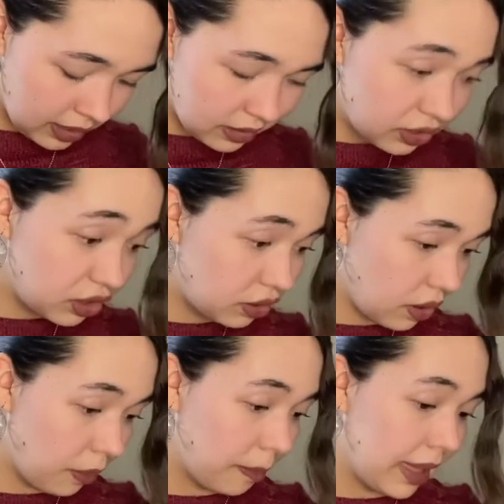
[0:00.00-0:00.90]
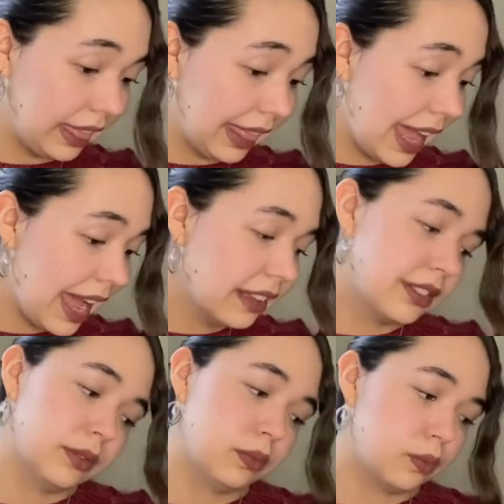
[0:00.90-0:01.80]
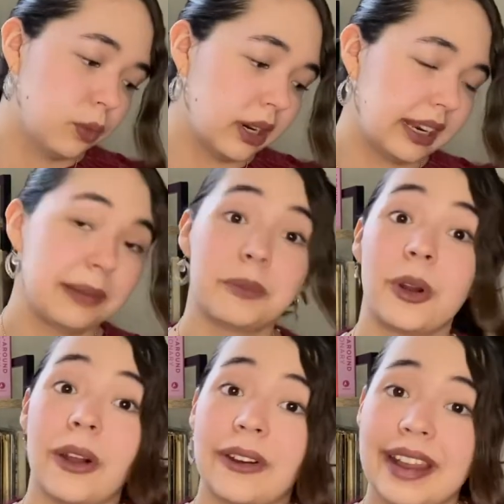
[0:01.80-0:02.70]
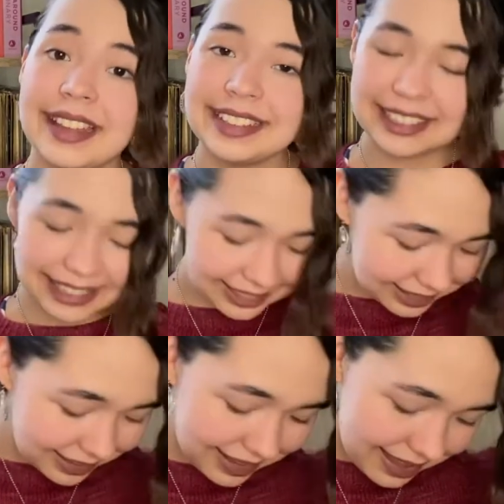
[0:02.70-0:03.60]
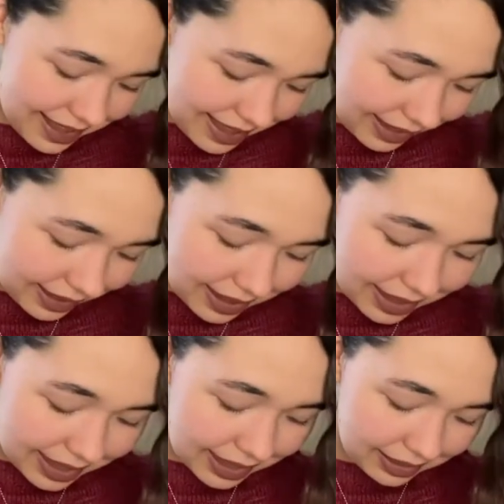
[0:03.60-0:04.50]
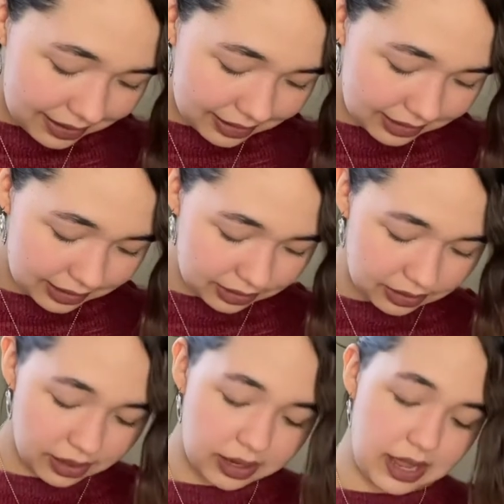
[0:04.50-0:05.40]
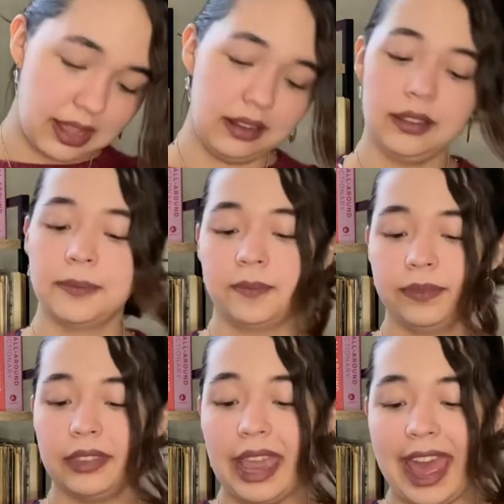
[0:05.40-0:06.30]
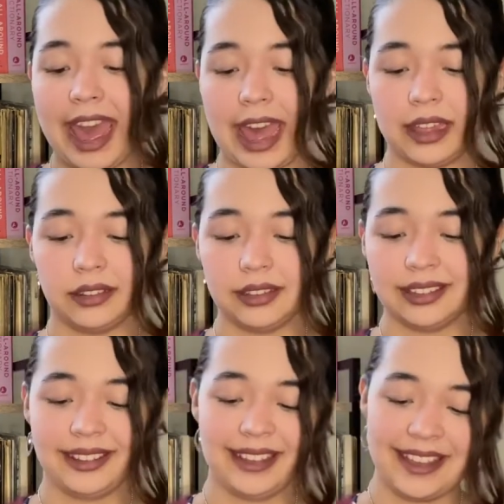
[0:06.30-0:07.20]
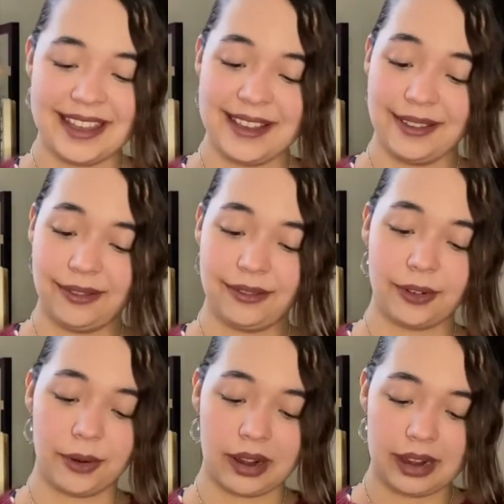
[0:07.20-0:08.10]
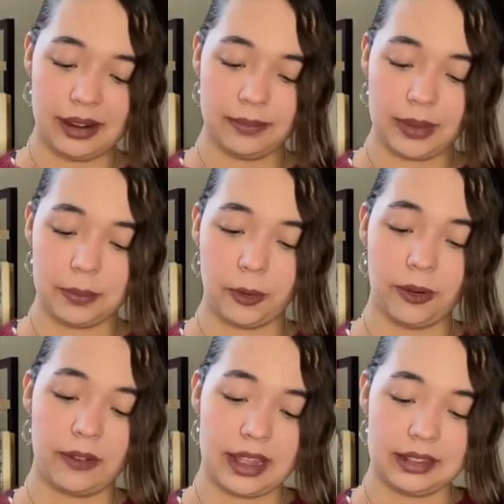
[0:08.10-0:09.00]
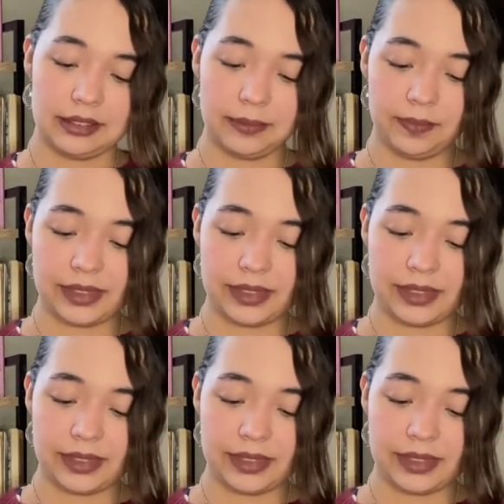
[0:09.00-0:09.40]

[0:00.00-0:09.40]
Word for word: So, my last work in progress I started the hat for my boyfriend.